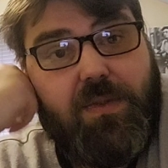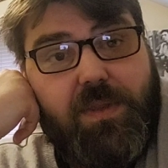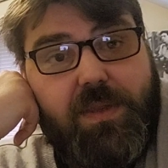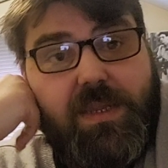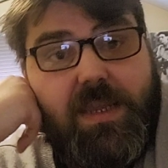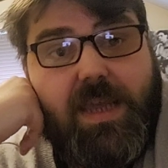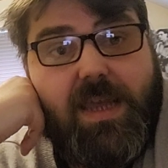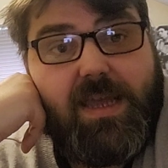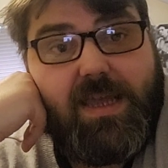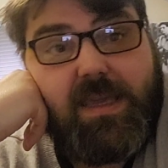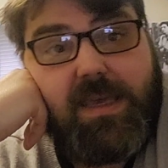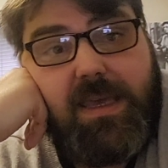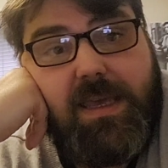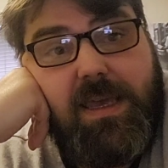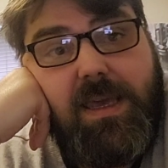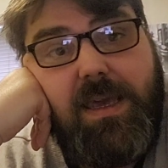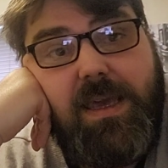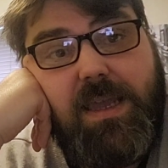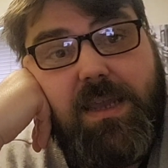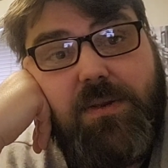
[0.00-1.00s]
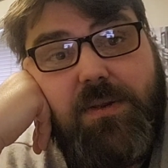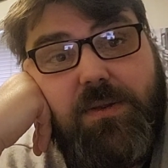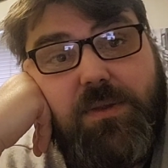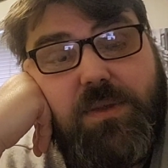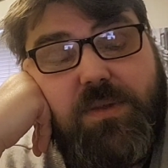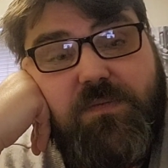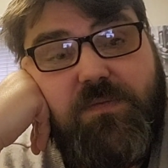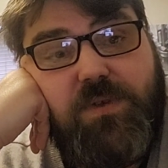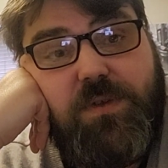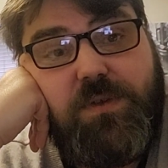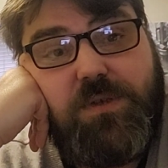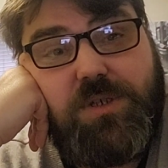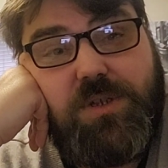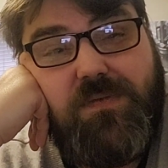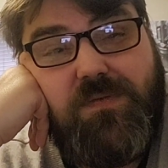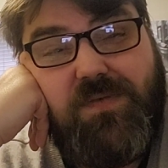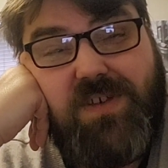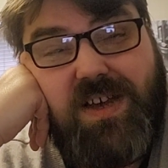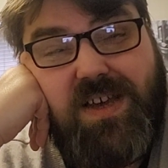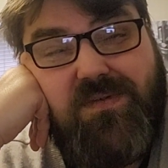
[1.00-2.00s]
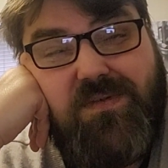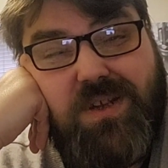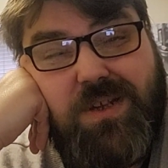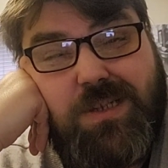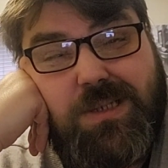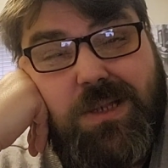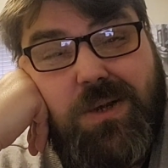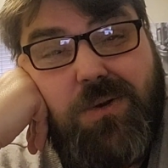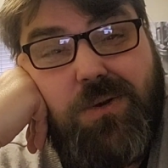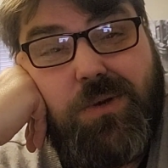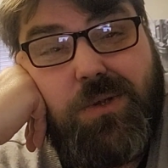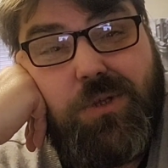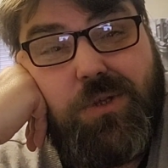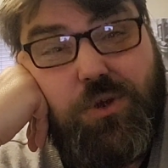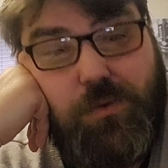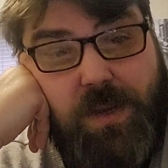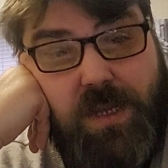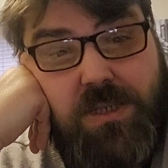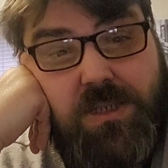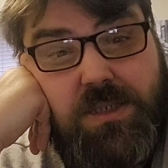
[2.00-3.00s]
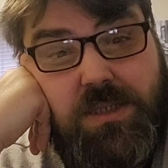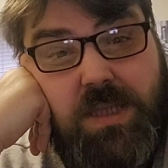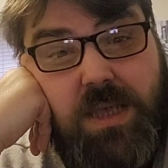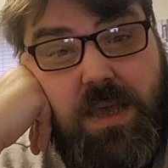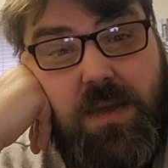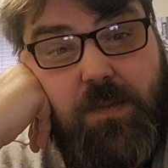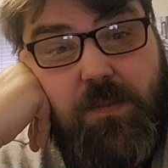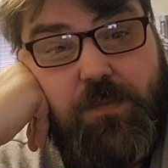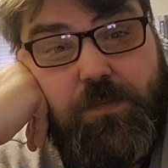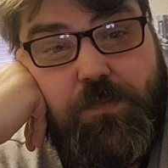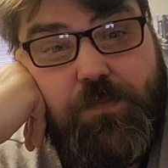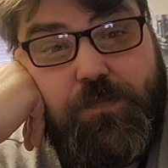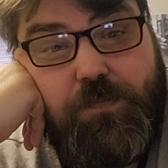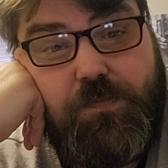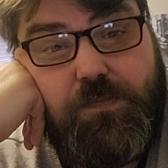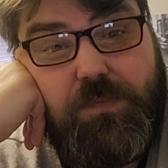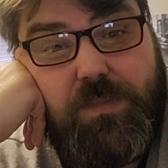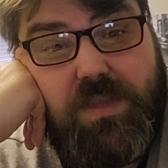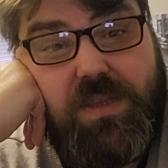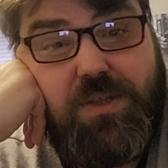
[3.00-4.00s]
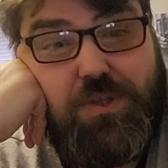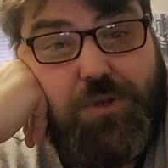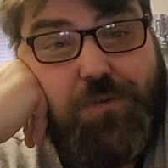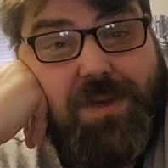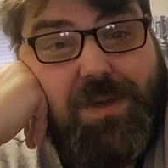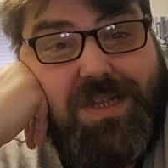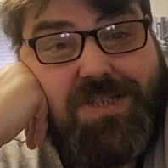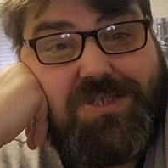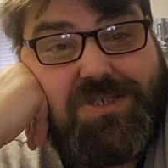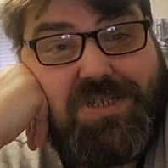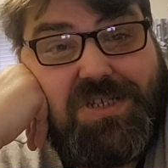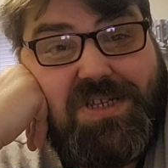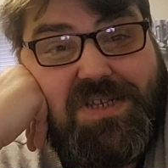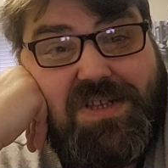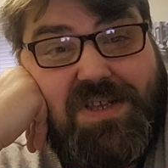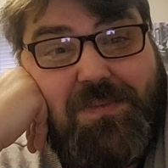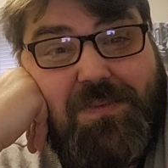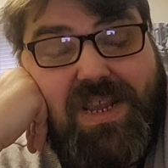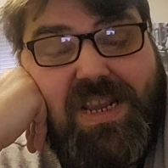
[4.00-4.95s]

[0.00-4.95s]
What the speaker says: deck in all the confusion at 5 years old. Can you imagine that? Can you imagine it? I mean,